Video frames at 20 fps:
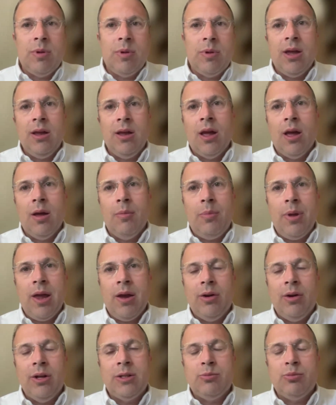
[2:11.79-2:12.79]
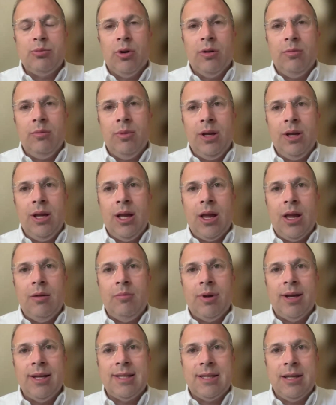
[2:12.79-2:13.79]
My parents brought me
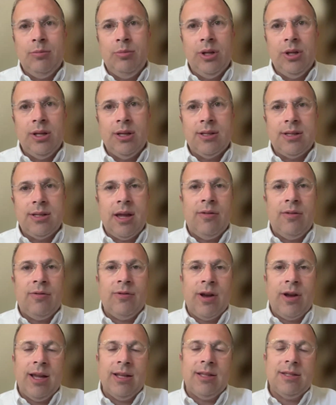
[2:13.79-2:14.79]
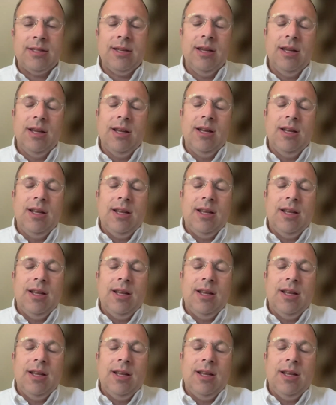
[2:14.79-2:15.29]
and my siblings to Efrat